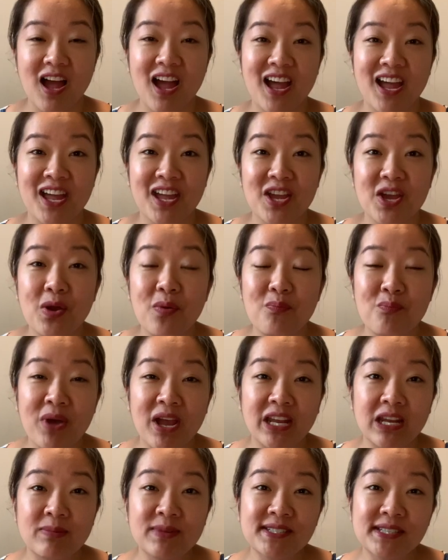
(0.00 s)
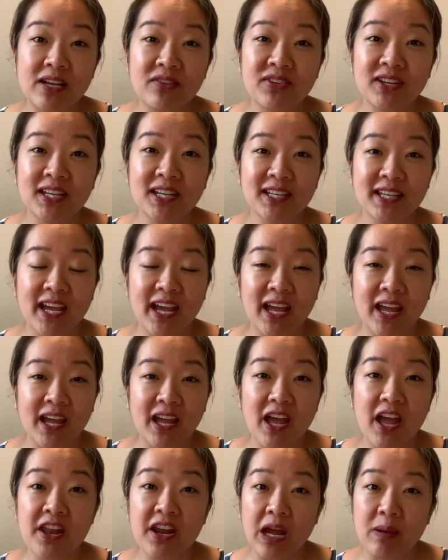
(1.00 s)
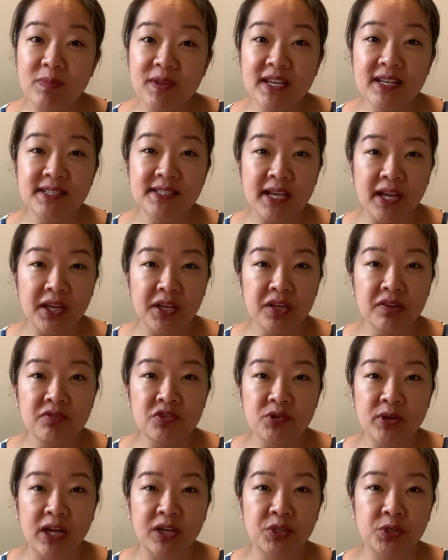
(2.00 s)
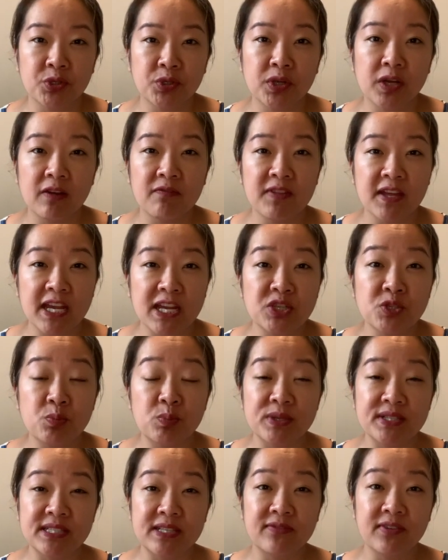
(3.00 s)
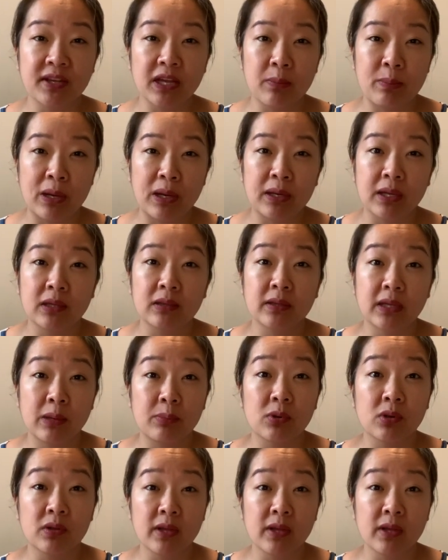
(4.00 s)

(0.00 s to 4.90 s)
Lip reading: Hi, my name is Alvina Ye, and I'm the Executive Director of the Asian Pacific American Labor